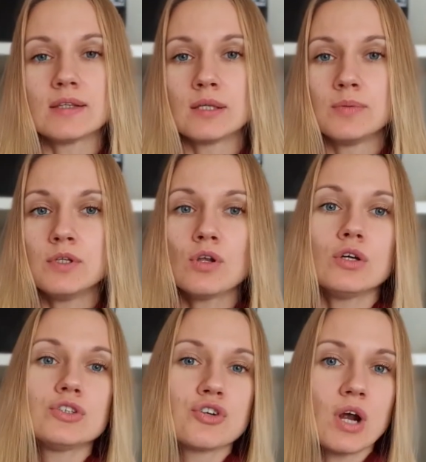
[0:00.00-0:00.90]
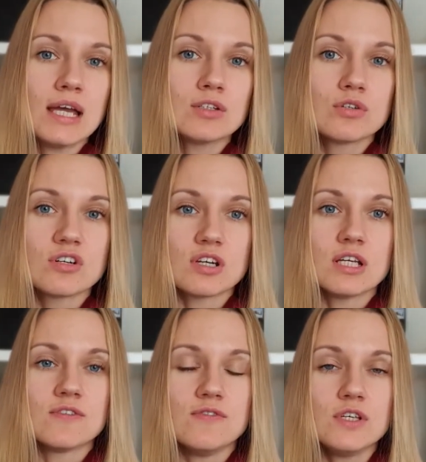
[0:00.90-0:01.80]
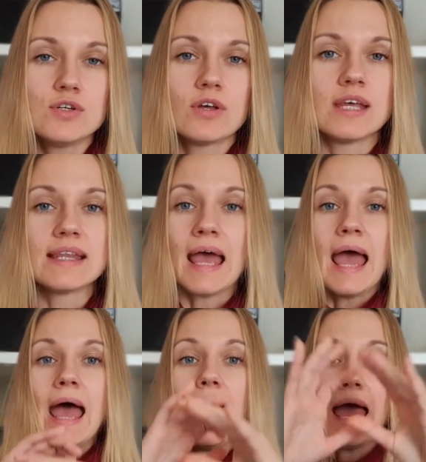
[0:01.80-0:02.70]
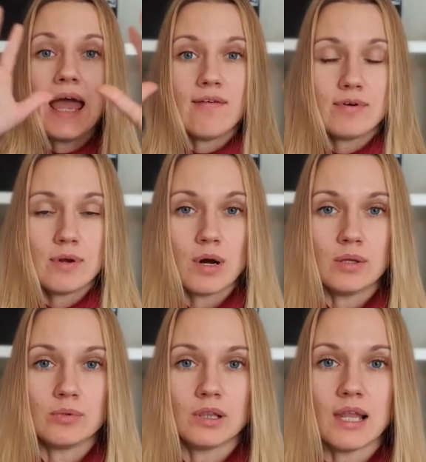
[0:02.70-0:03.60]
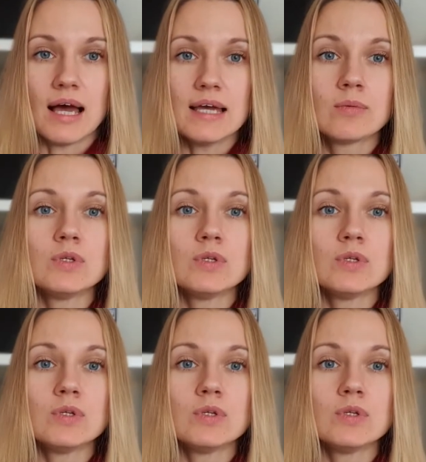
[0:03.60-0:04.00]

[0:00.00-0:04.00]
that we're not trying to create video that everyone will like.